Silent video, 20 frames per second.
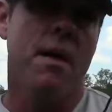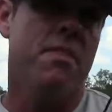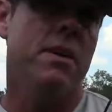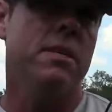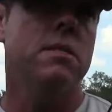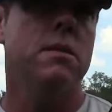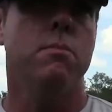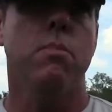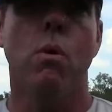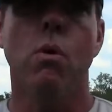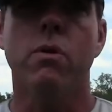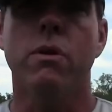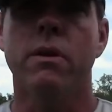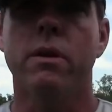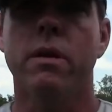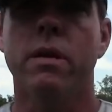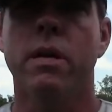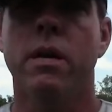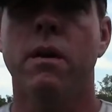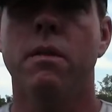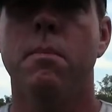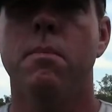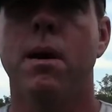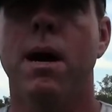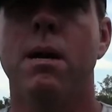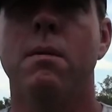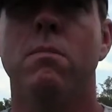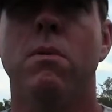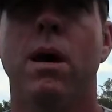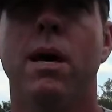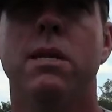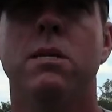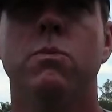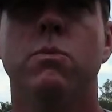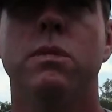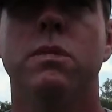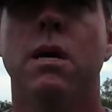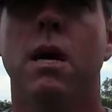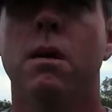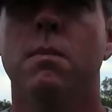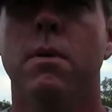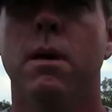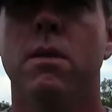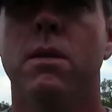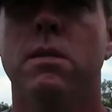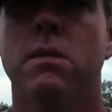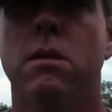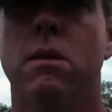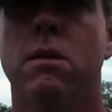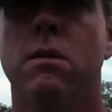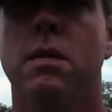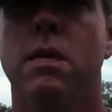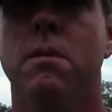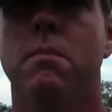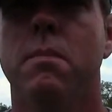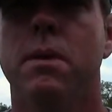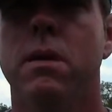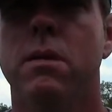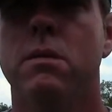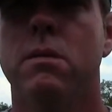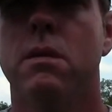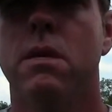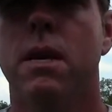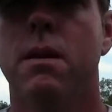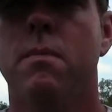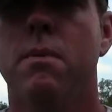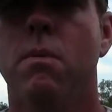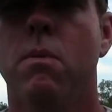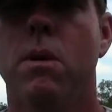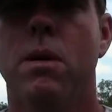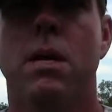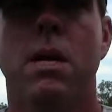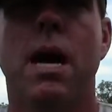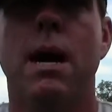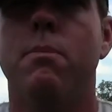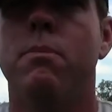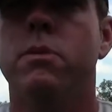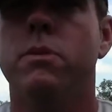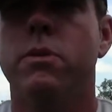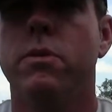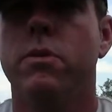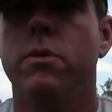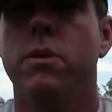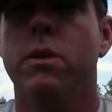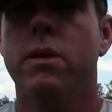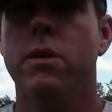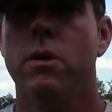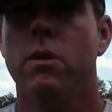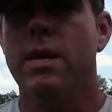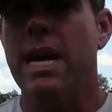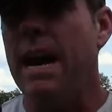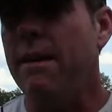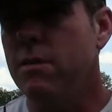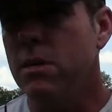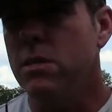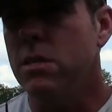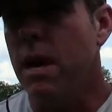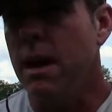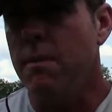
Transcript: I think it's important. You know, the bottom line is we talked about this at our team meal today. I mean, what an opportunity. You don't have this